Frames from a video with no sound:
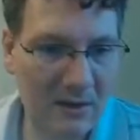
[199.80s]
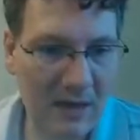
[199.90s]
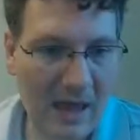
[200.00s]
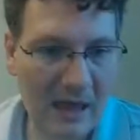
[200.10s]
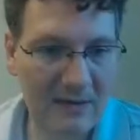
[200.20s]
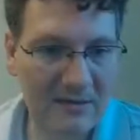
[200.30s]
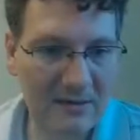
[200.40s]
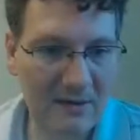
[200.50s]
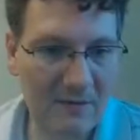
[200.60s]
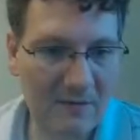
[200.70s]
x
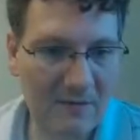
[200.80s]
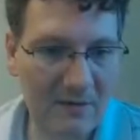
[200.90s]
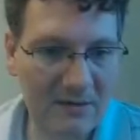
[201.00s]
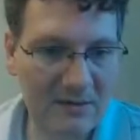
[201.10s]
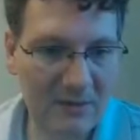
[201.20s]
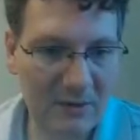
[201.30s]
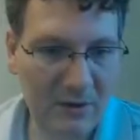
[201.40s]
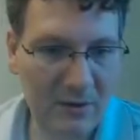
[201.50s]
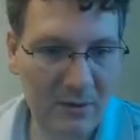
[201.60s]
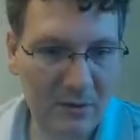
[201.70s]
of
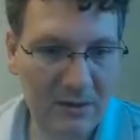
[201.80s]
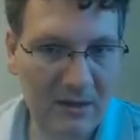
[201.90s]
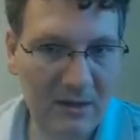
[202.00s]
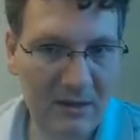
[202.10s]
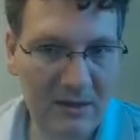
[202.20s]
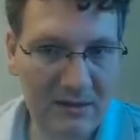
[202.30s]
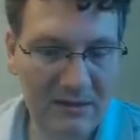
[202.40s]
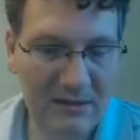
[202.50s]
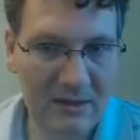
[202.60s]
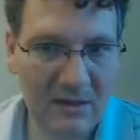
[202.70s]
0
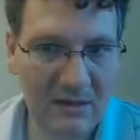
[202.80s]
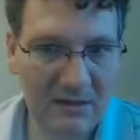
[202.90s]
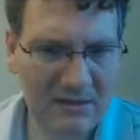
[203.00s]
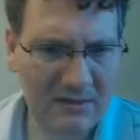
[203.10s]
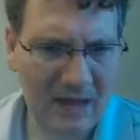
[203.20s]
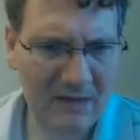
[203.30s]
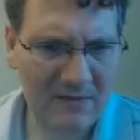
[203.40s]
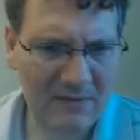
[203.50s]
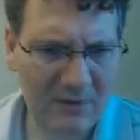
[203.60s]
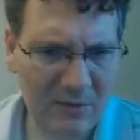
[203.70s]
is the sine of
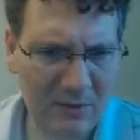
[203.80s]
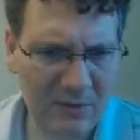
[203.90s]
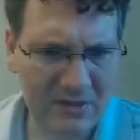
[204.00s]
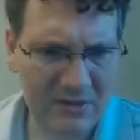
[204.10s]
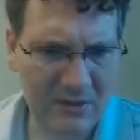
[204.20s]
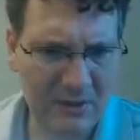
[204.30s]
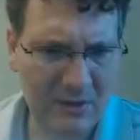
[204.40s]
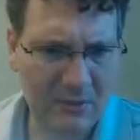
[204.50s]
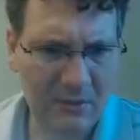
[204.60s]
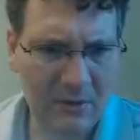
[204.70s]
0, which is
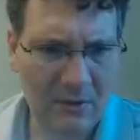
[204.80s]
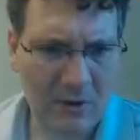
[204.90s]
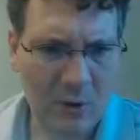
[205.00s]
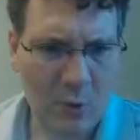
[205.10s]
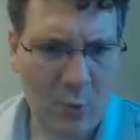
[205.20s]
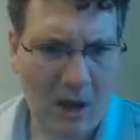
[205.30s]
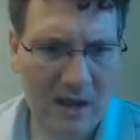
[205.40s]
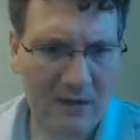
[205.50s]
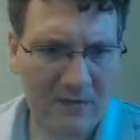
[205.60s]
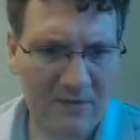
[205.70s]
0. Y
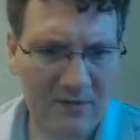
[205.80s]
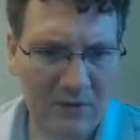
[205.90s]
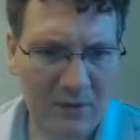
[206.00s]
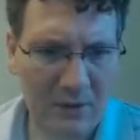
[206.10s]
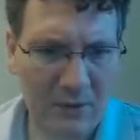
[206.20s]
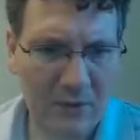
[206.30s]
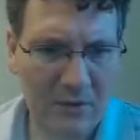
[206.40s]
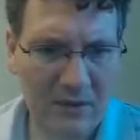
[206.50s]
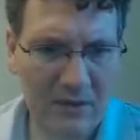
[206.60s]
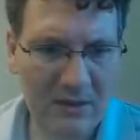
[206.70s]
of 0
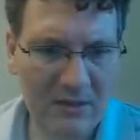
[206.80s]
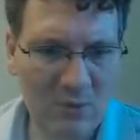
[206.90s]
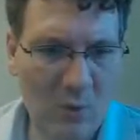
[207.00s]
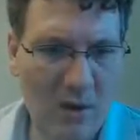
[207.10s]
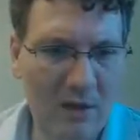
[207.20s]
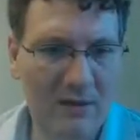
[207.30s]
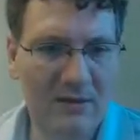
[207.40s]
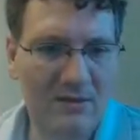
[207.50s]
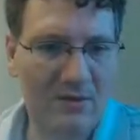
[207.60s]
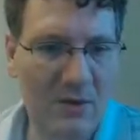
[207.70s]
is 1.
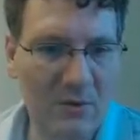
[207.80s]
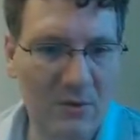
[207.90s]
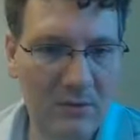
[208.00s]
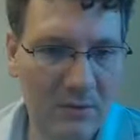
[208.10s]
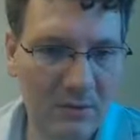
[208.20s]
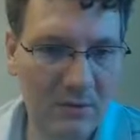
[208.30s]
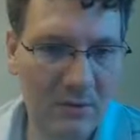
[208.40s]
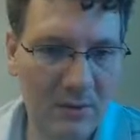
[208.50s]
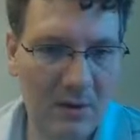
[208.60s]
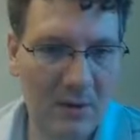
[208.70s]
So
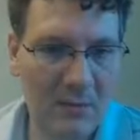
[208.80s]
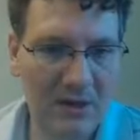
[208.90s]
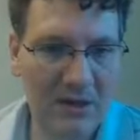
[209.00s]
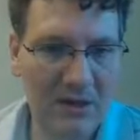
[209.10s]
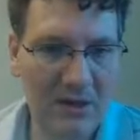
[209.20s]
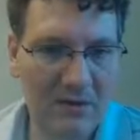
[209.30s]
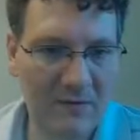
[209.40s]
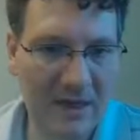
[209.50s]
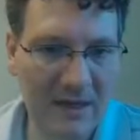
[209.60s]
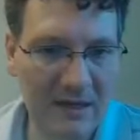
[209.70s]
plugging all of
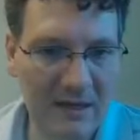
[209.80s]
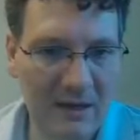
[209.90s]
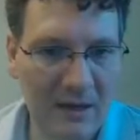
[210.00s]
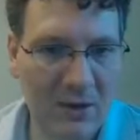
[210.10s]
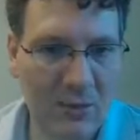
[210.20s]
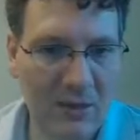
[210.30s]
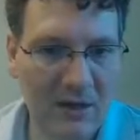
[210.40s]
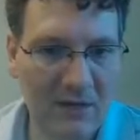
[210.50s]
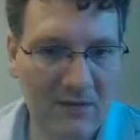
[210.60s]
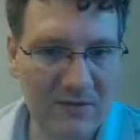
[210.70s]
that in, we're going to
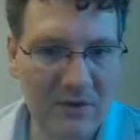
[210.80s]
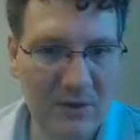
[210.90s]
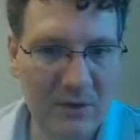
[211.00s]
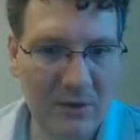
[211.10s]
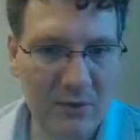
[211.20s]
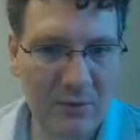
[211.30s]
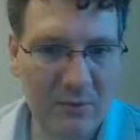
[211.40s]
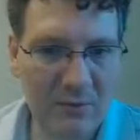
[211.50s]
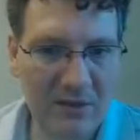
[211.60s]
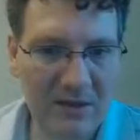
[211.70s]
have 0
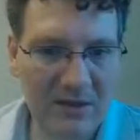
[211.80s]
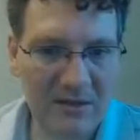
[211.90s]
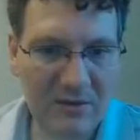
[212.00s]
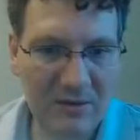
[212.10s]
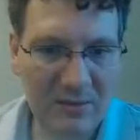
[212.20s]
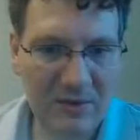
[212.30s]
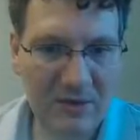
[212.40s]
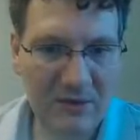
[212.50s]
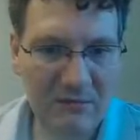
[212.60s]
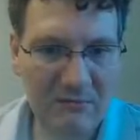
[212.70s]
plus
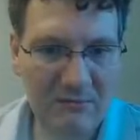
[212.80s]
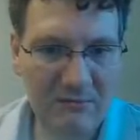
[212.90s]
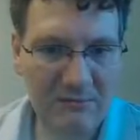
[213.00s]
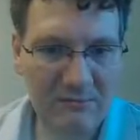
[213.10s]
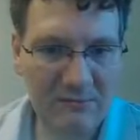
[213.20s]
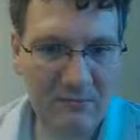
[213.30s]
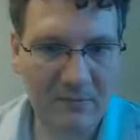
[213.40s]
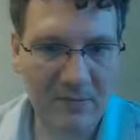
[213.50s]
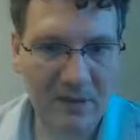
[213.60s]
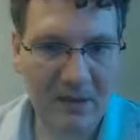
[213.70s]
3
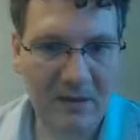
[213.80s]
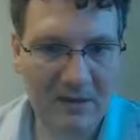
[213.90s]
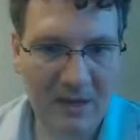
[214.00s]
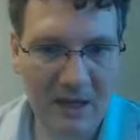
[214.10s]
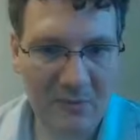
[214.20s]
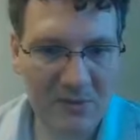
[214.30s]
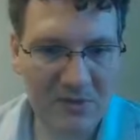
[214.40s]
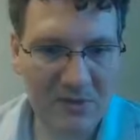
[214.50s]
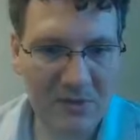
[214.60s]
times